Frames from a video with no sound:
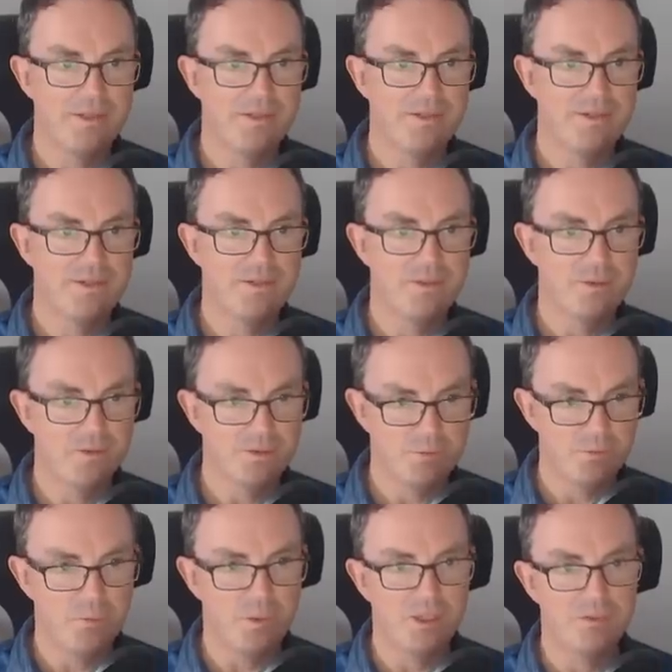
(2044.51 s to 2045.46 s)
It's not
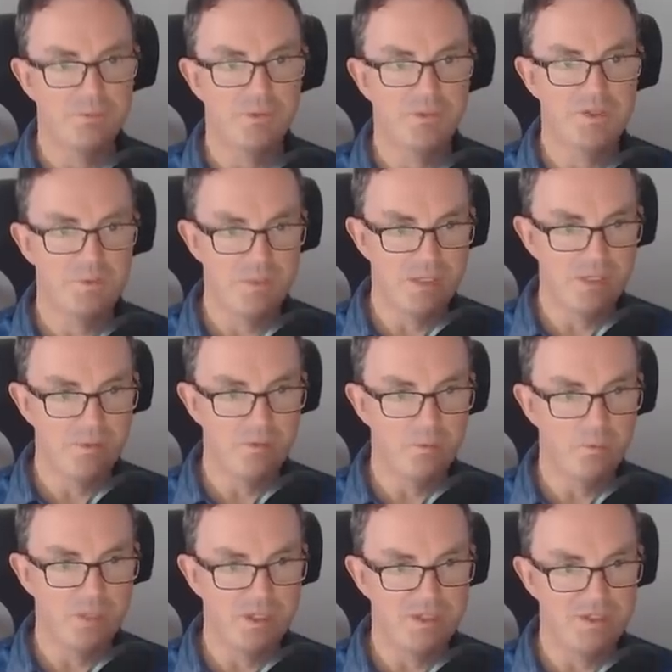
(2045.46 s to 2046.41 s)
a 1 because we know the
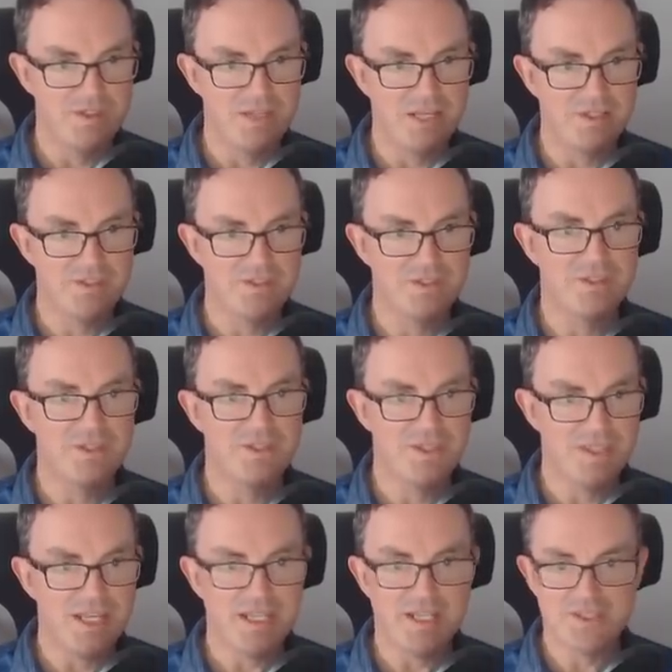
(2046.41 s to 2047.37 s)
1 is next to the
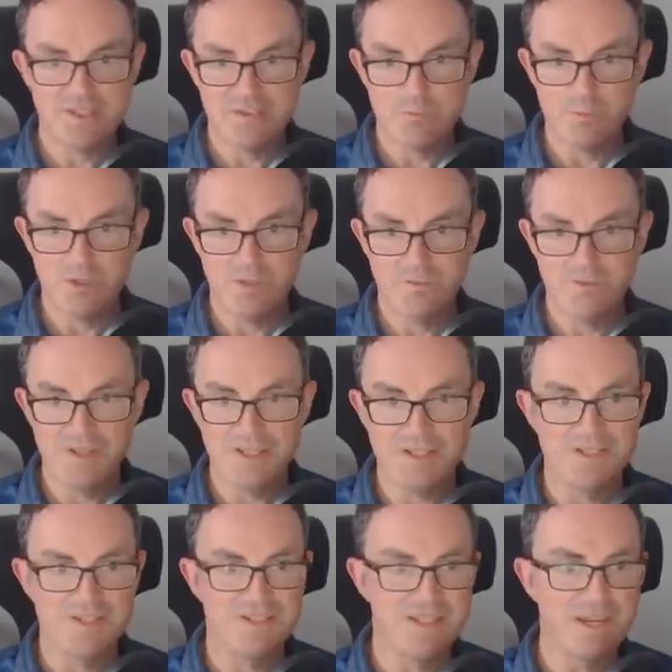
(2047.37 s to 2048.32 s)
6. That one of
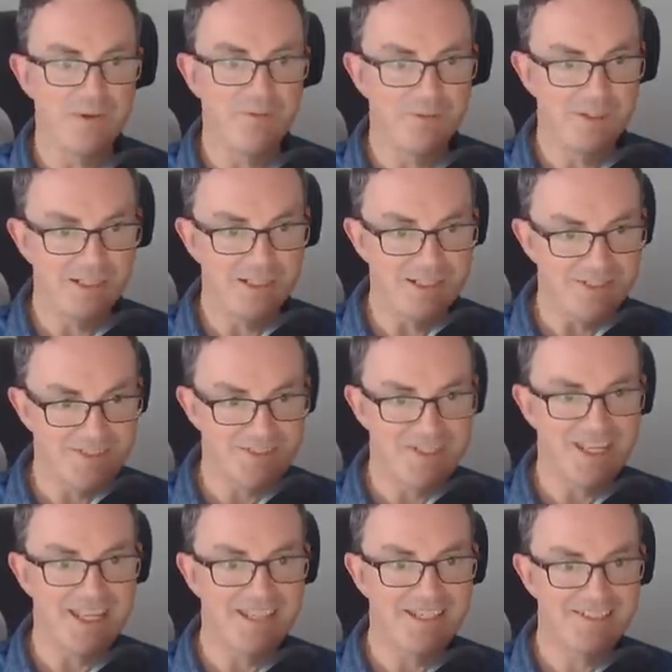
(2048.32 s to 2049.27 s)
these is definitely a
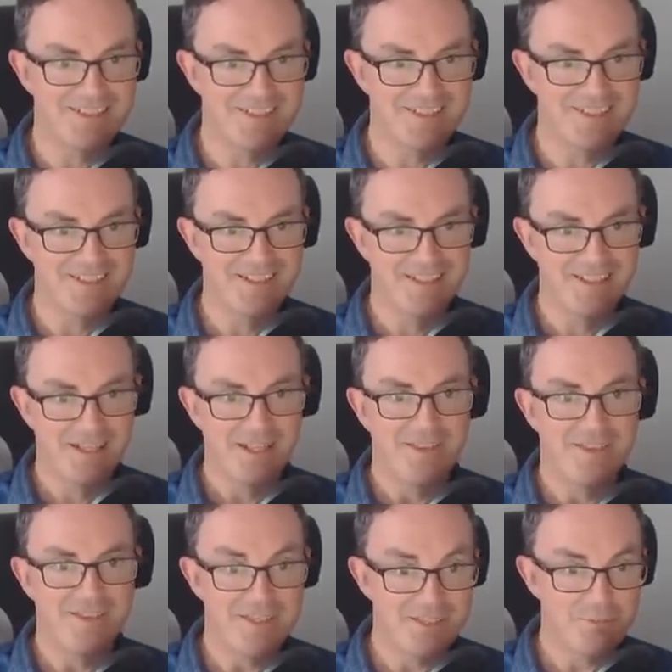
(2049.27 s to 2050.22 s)
6.
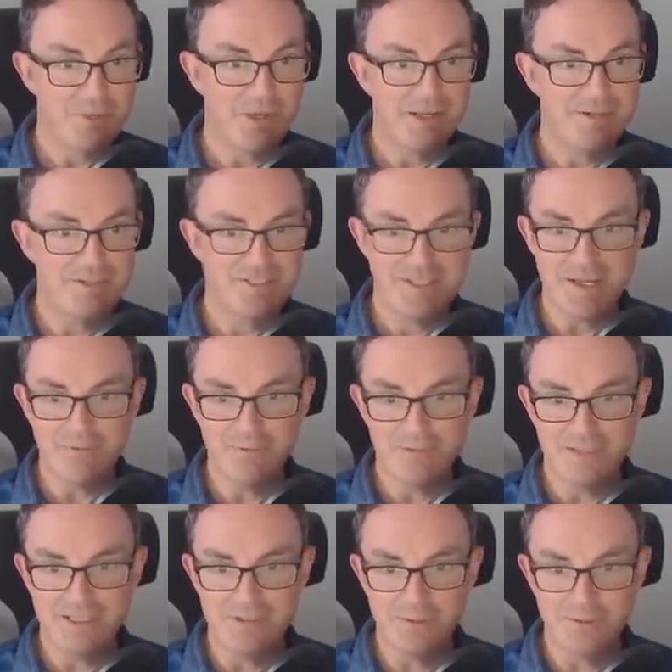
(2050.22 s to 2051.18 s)
This square is
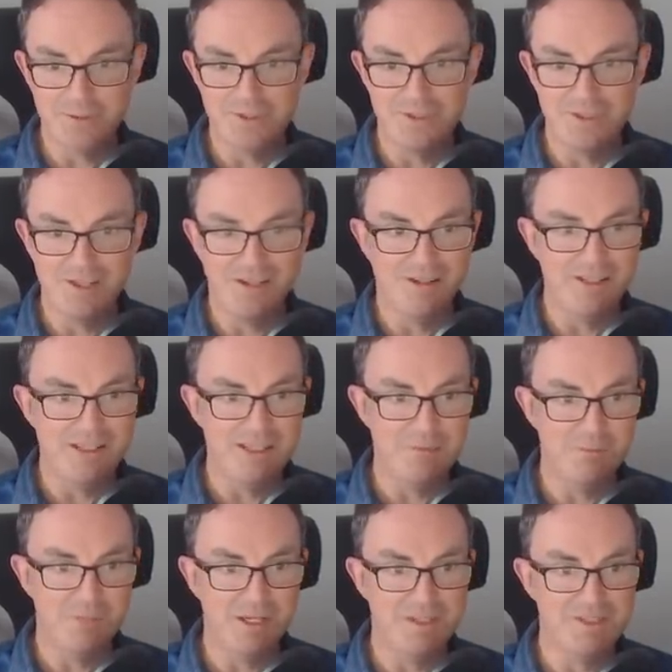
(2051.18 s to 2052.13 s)
definitely not a 9
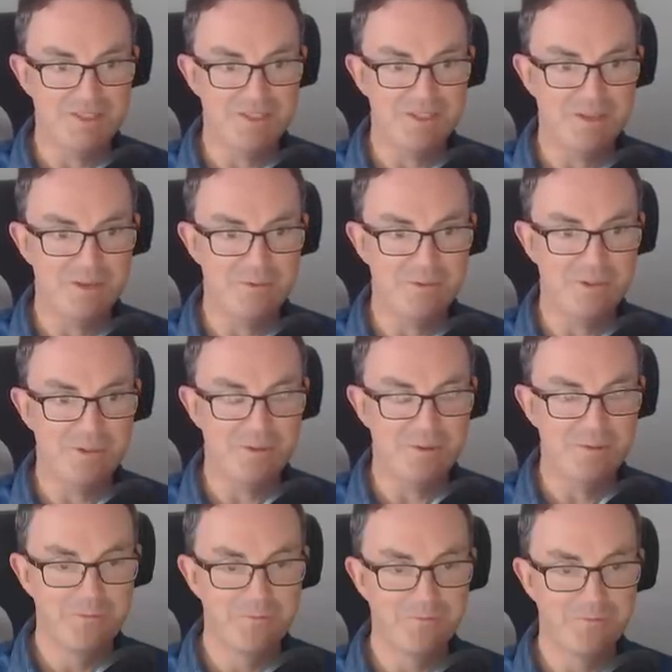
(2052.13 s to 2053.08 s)
by Sudoku.